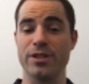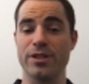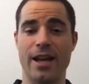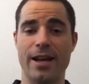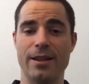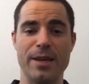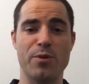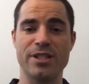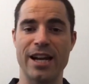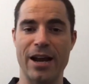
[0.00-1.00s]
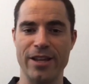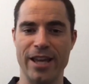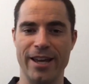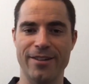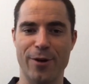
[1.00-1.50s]
Libra's not out
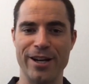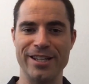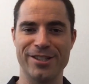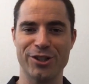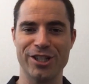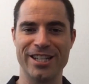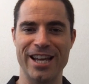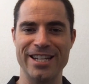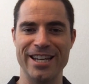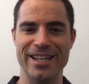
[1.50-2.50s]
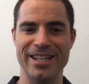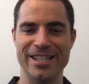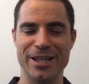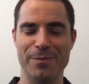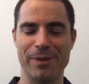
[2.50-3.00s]
yet, right? It's still just an idea and it's
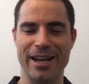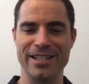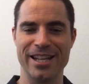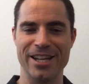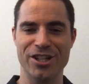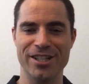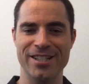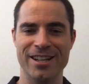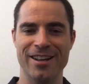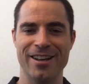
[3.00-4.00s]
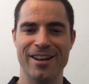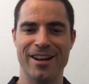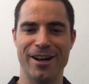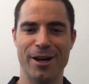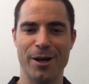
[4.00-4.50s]
in the planning stages.
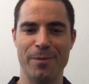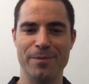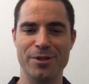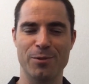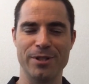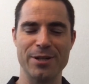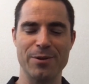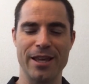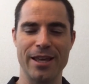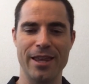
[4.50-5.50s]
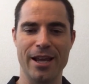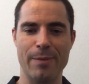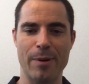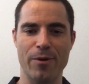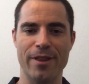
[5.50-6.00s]
So we'll see what they come
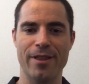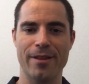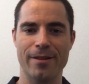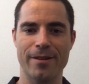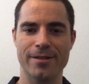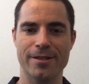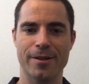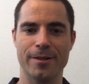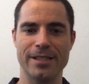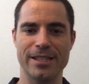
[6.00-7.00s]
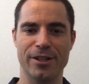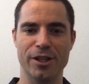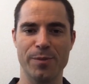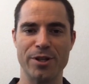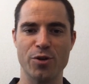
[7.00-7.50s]
up with. So it's still a
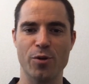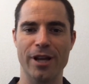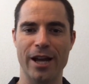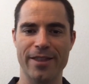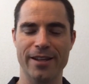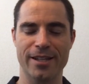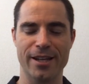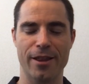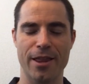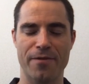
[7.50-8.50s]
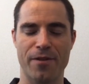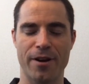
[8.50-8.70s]
little bit too early, I think, to tell on that front.